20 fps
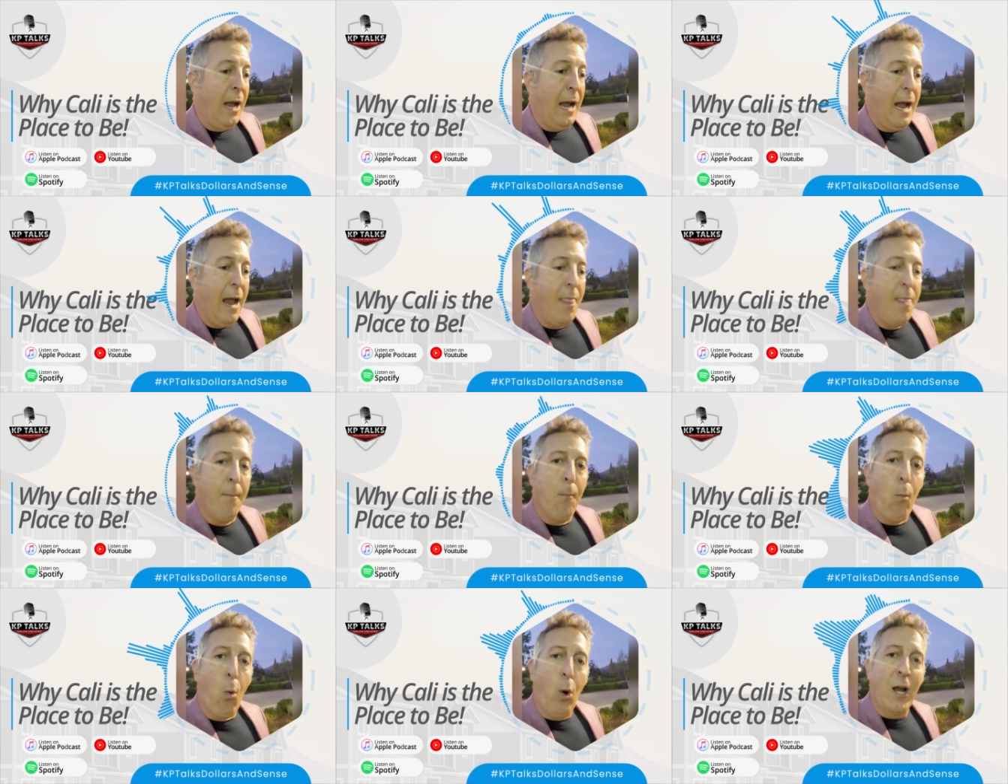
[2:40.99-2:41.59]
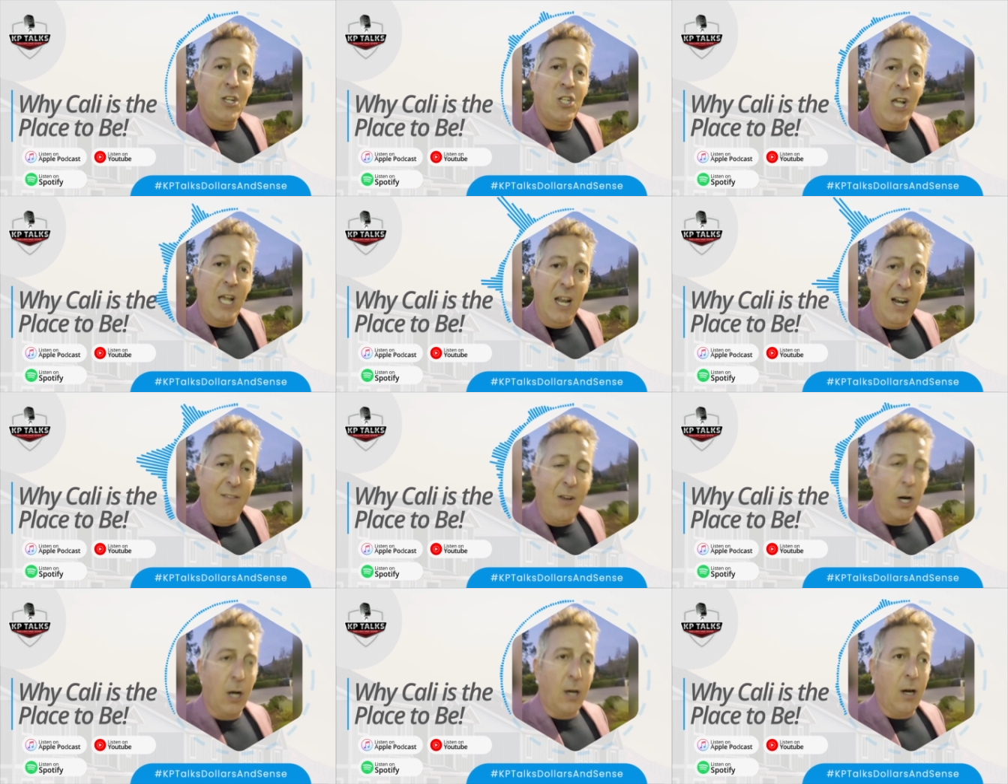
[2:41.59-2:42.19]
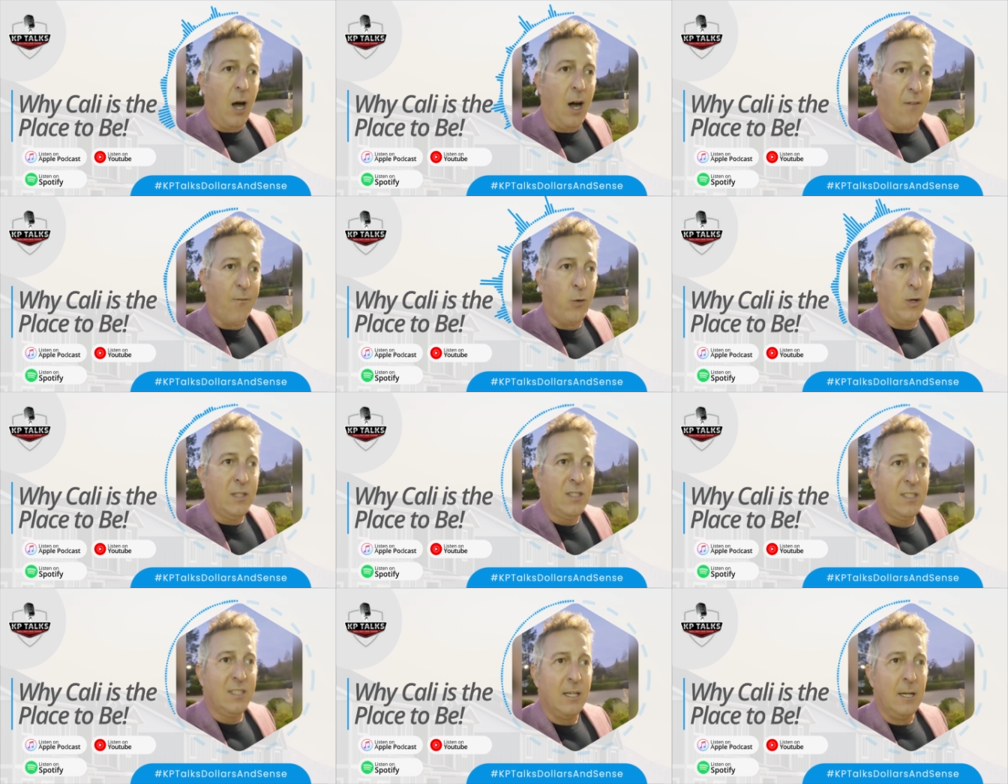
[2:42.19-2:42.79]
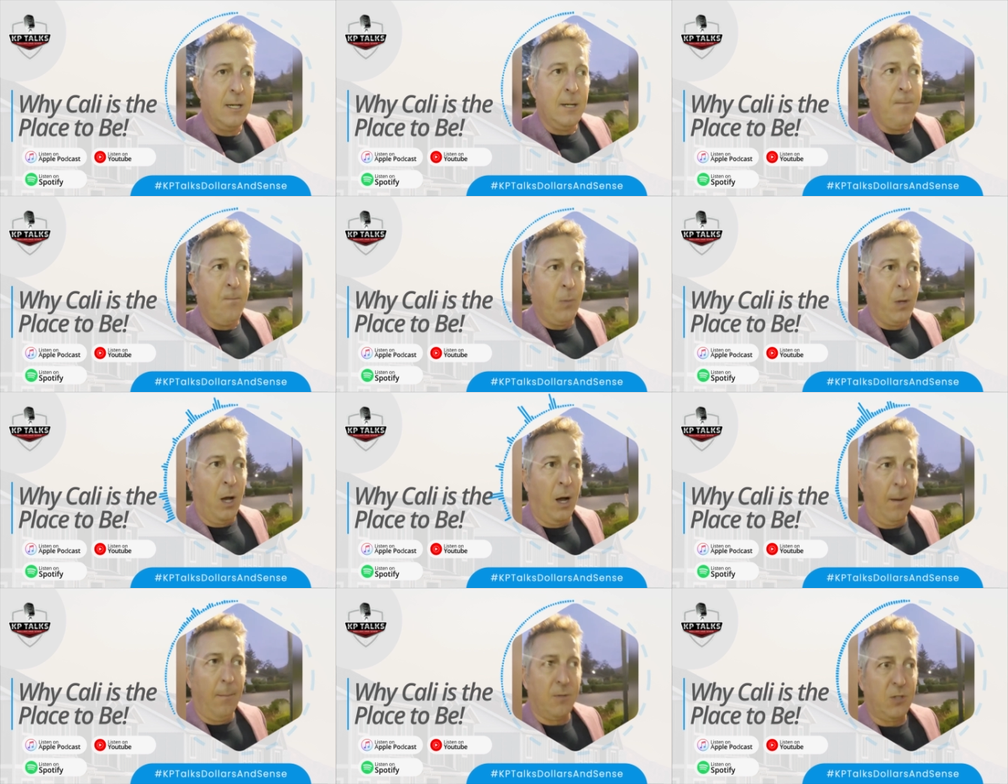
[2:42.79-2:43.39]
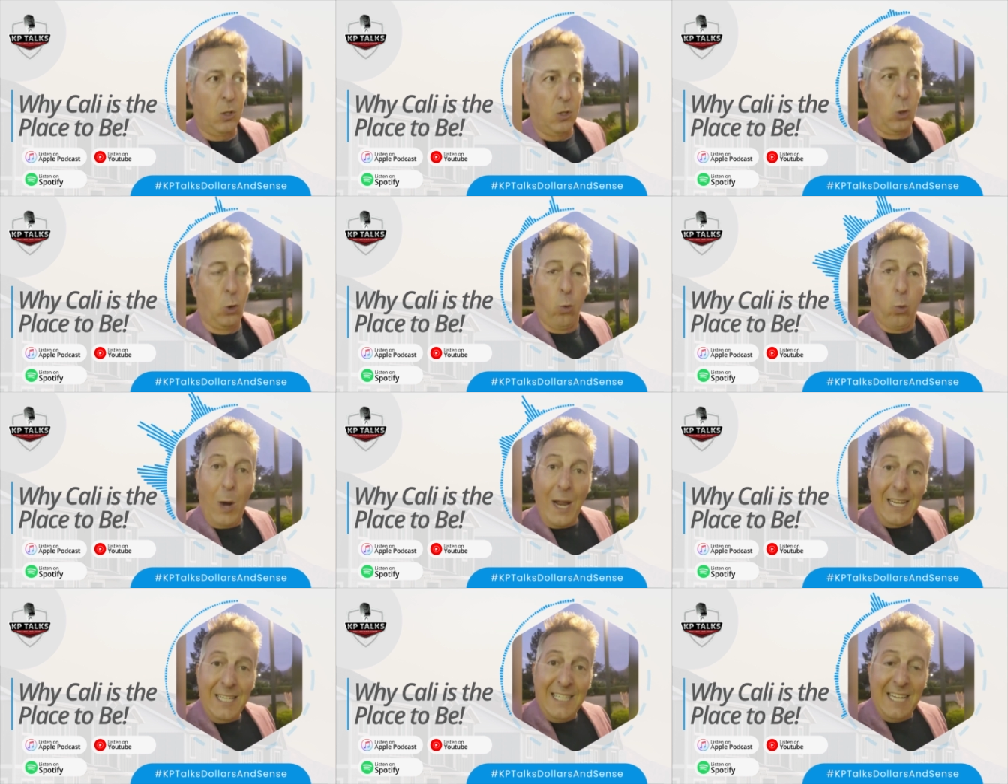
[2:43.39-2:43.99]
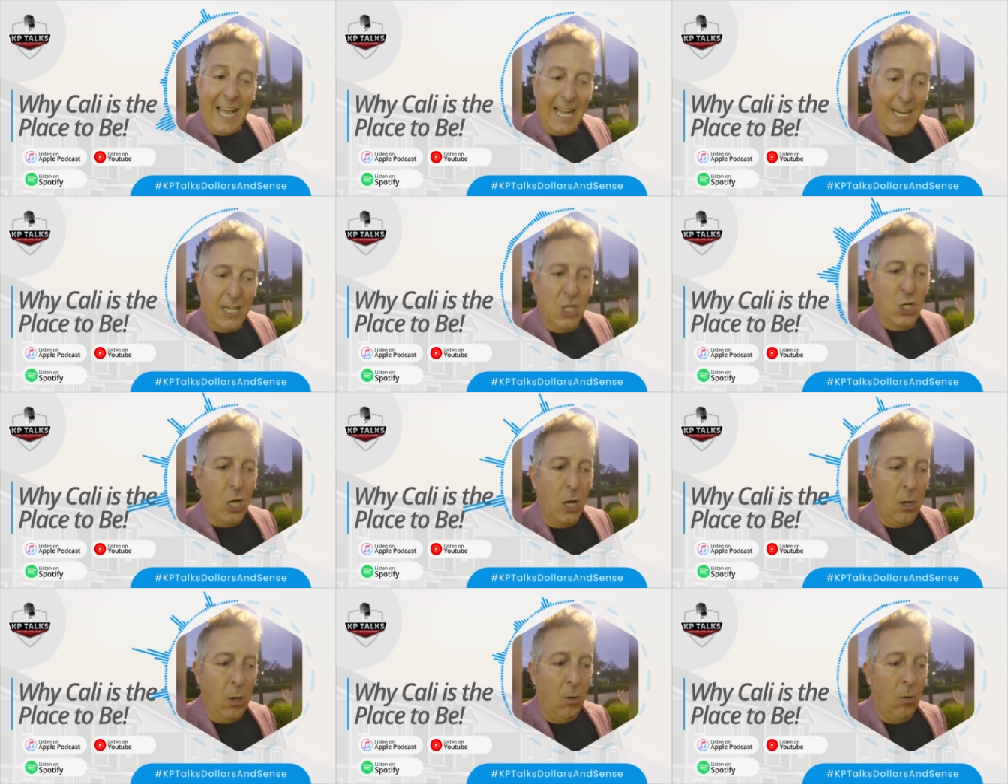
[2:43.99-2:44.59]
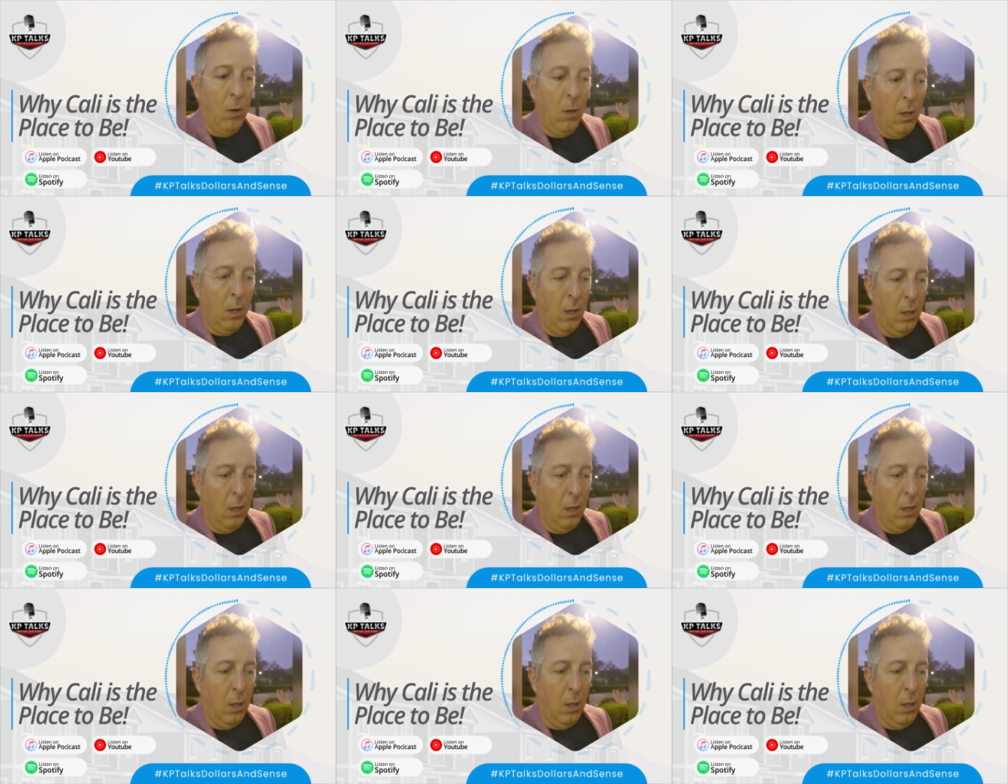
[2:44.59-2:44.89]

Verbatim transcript: And the Mortgage Innovator Conference, um, it's a great tech show.